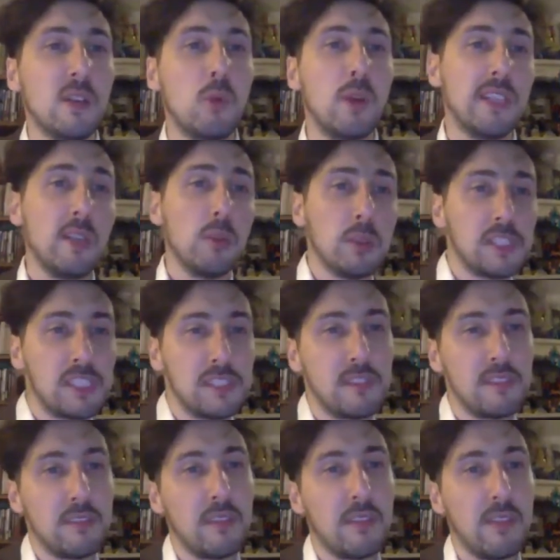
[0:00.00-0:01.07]
joaquin was
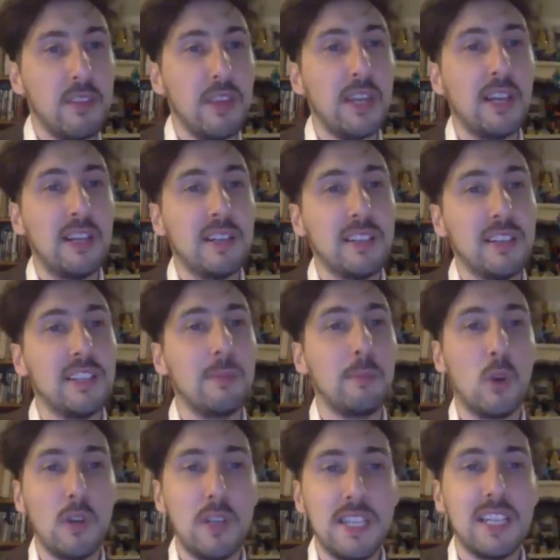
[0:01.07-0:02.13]
there in the
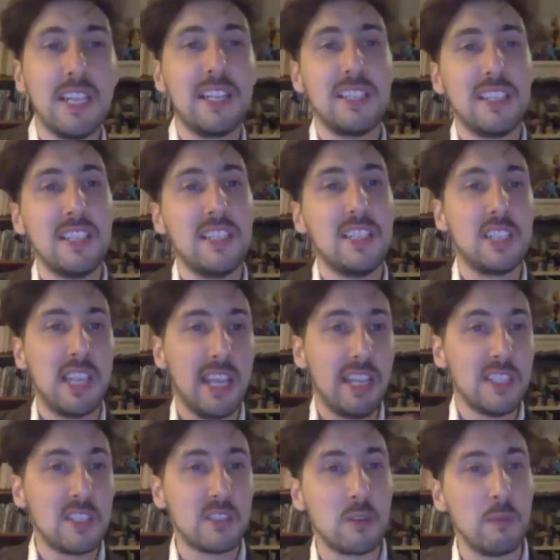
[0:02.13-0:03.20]
morning and he
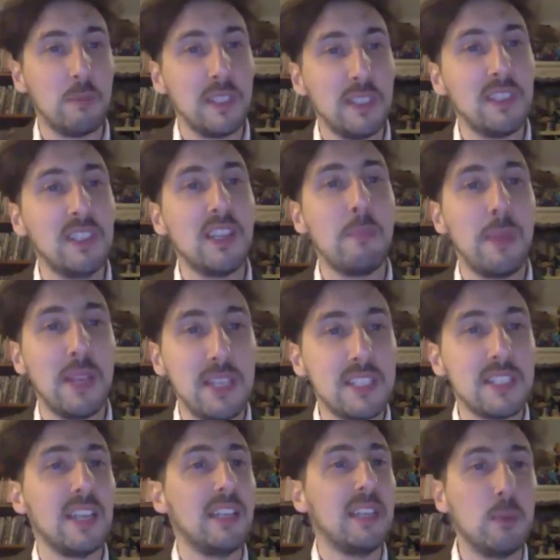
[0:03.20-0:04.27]
changed completely the
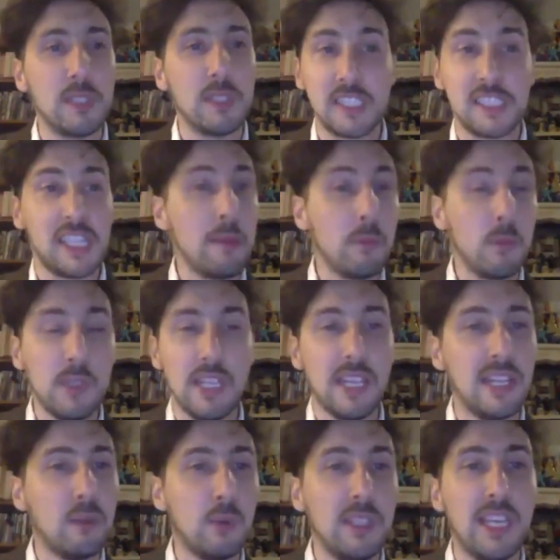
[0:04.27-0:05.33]
painting and it was the same with
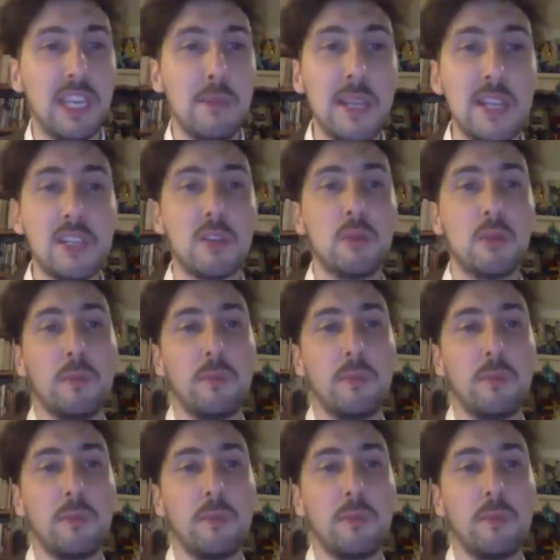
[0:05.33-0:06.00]
the with the animation